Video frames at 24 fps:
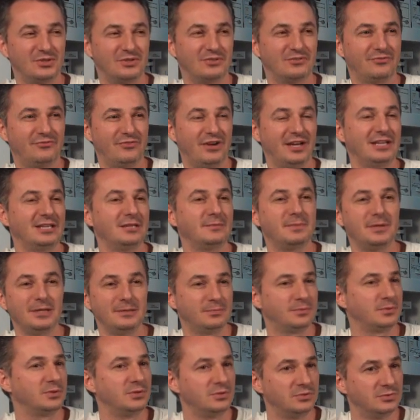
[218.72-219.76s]
finding people
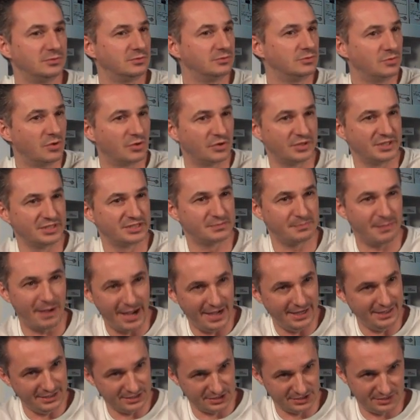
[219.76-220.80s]
who are
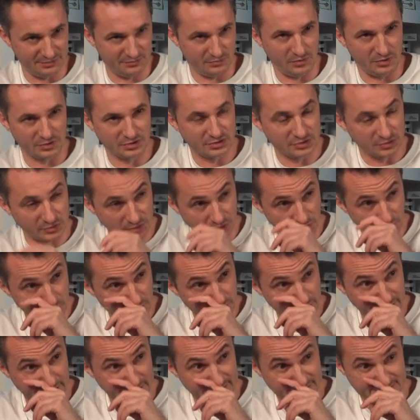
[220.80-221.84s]
inspired and want to learn
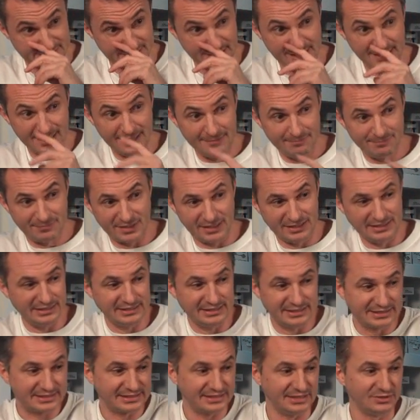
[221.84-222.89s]
is I did a
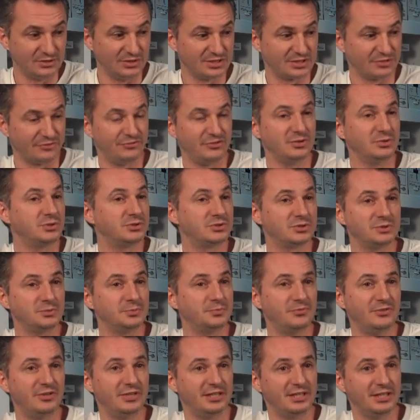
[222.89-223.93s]
series of YouTube
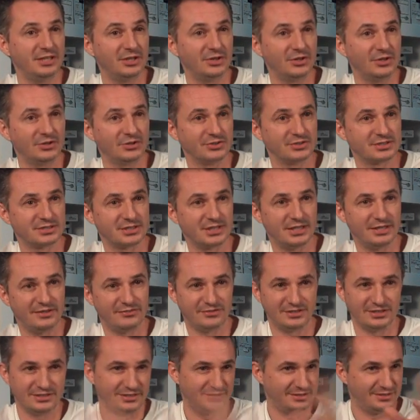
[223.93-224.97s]
videos. I have
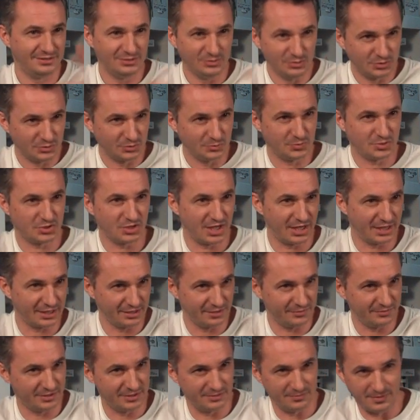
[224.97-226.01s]
this YouTube channel
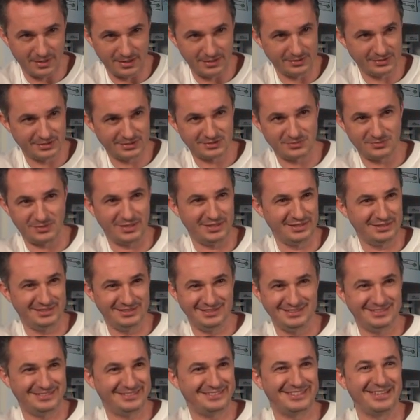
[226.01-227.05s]
with about
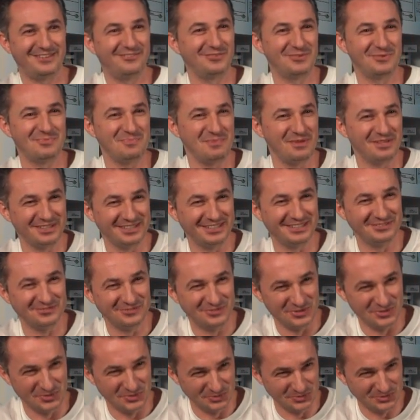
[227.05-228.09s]
27 million
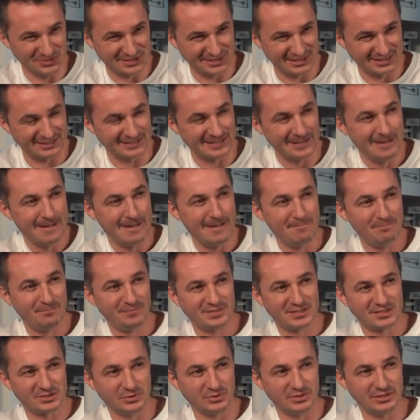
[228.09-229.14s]
views, and
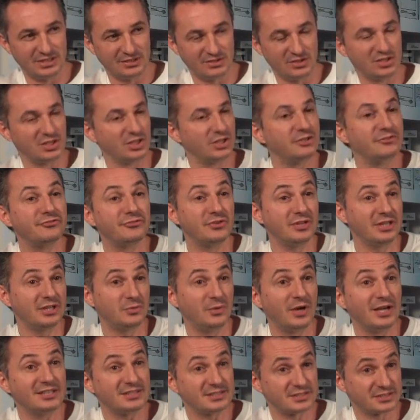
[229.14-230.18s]
so there are a lot of
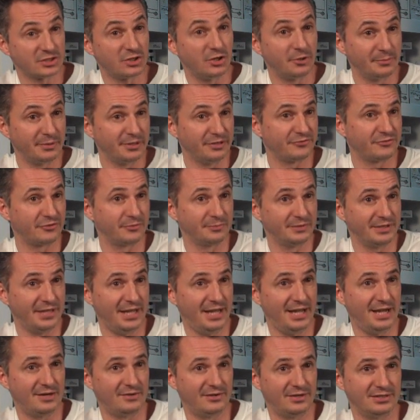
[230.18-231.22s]
requests coming from
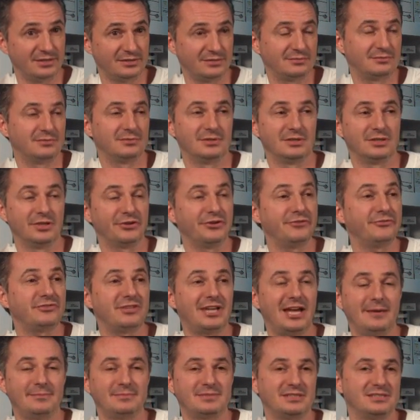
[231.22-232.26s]
there, and a lot of
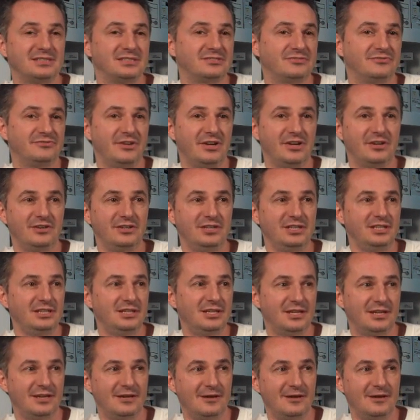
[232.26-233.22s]
times it's very